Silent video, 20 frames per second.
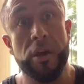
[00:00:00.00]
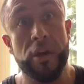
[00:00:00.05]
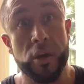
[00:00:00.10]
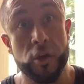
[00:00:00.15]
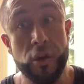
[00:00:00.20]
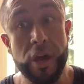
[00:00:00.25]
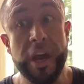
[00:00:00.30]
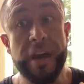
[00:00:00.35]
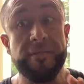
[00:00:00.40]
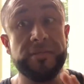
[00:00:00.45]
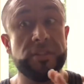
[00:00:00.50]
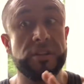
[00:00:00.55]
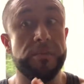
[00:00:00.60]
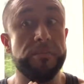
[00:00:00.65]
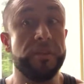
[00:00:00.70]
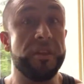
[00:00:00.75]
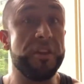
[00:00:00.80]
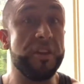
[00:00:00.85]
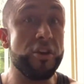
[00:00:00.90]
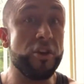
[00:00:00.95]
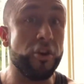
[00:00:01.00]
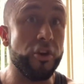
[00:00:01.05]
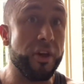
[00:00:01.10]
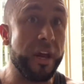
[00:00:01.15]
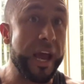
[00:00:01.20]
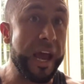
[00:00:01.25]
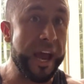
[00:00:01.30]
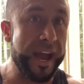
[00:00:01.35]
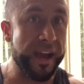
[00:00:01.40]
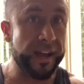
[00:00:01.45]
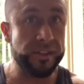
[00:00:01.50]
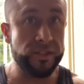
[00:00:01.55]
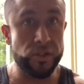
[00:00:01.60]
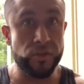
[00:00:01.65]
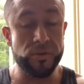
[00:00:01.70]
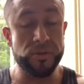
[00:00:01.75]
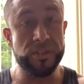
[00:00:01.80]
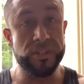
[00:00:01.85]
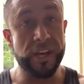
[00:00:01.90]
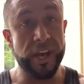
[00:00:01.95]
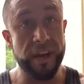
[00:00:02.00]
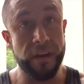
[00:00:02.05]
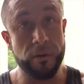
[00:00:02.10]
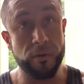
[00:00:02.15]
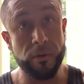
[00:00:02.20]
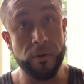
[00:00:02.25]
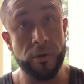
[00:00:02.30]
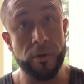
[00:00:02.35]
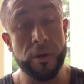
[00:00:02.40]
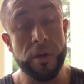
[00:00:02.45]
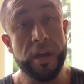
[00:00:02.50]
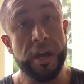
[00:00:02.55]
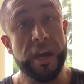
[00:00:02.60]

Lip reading: you have something that you could add to a cycle